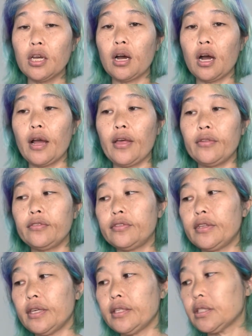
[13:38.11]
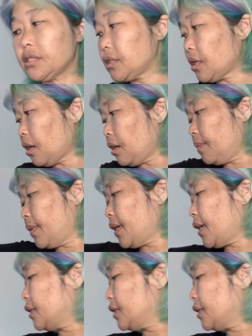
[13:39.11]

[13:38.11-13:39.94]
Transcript: And I